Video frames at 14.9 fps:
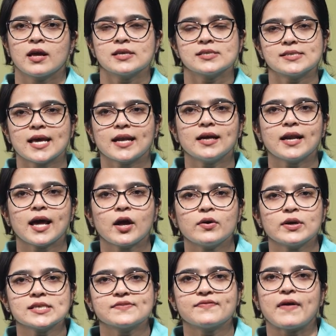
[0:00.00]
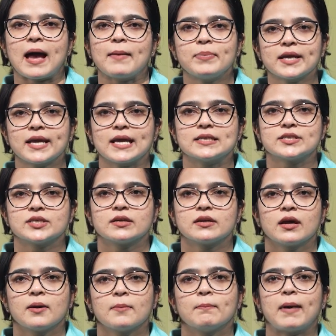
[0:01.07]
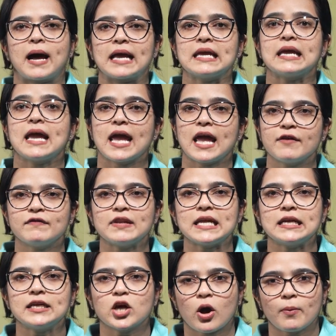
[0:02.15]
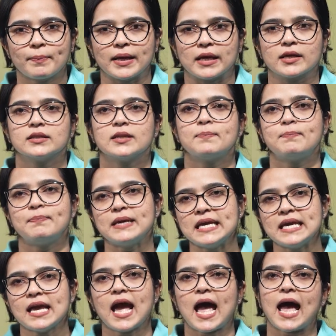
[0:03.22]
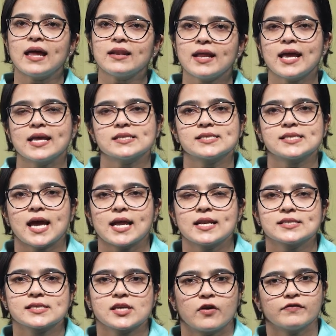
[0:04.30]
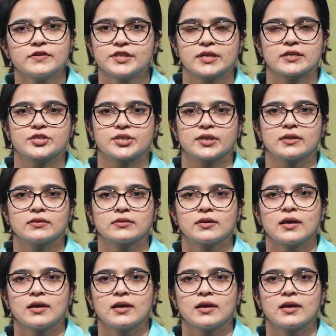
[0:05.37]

Zener diode is fabricated by heavily doping the P and N sides of a junction.